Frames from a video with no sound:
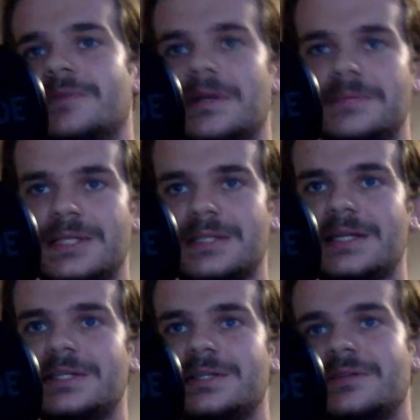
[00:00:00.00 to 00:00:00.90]

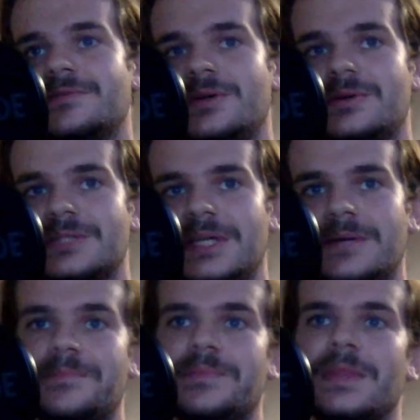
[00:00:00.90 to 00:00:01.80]
representation of the
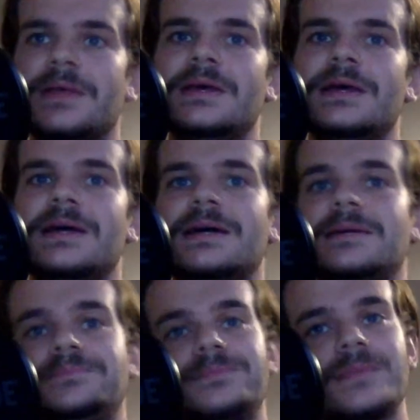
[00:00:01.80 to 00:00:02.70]
audio,
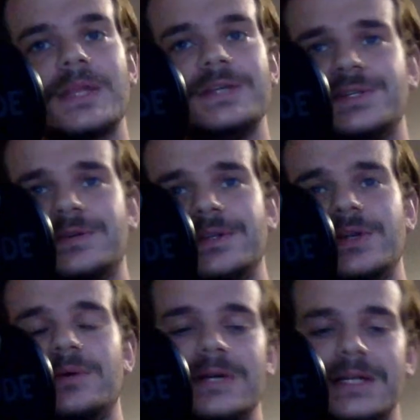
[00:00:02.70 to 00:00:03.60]
ensuring
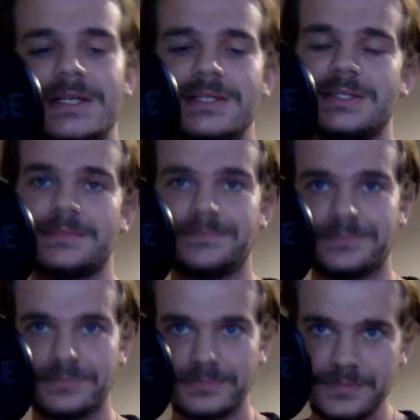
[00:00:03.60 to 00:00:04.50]
your work is
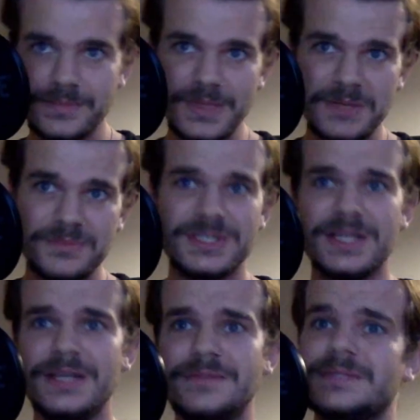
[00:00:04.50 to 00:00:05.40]

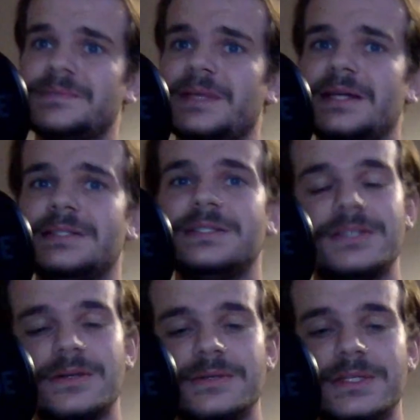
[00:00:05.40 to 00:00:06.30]
preserved, and
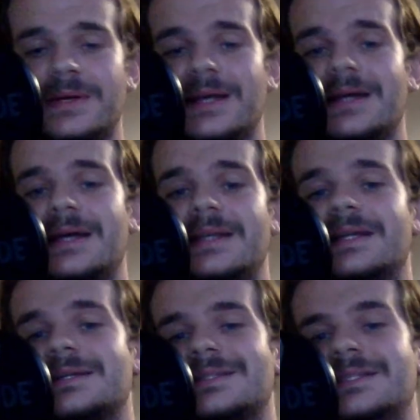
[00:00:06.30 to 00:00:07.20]
so you don't get any
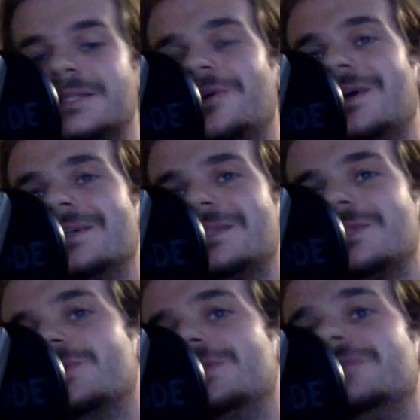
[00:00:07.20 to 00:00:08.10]
nasty
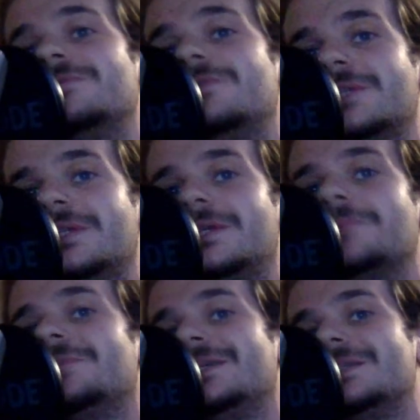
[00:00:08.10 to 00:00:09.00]
surprises once you've already
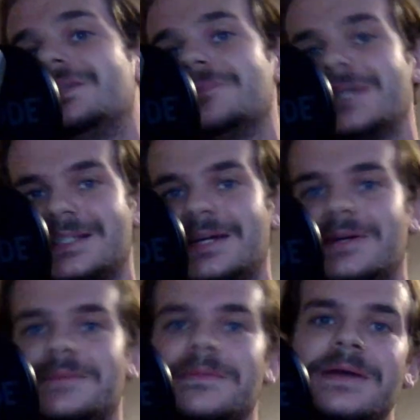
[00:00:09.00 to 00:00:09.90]
completed your mix
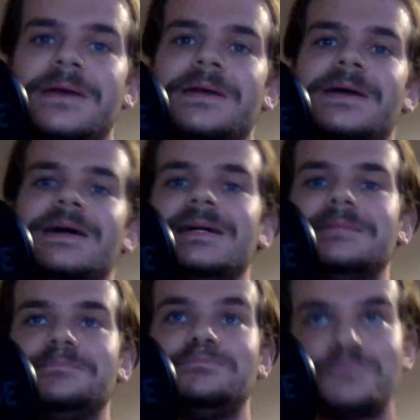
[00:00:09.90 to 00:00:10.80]
down.
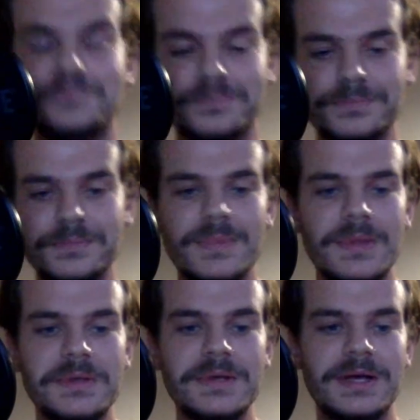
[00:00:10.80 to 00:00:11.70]

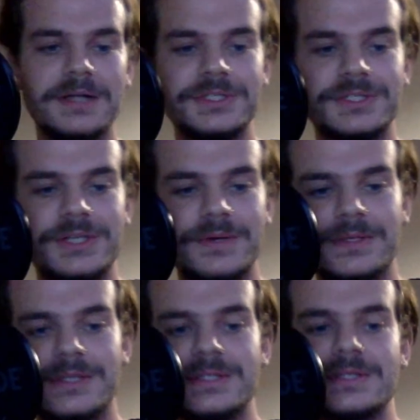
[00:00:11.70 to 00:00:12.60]
I'll just show,
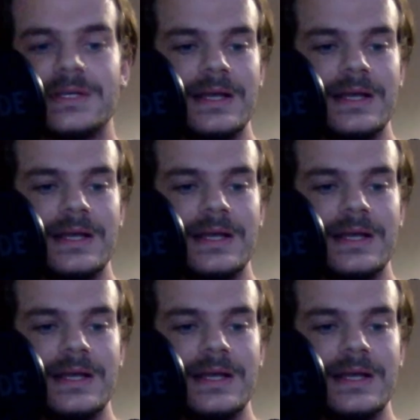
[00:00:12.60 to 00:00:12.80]
because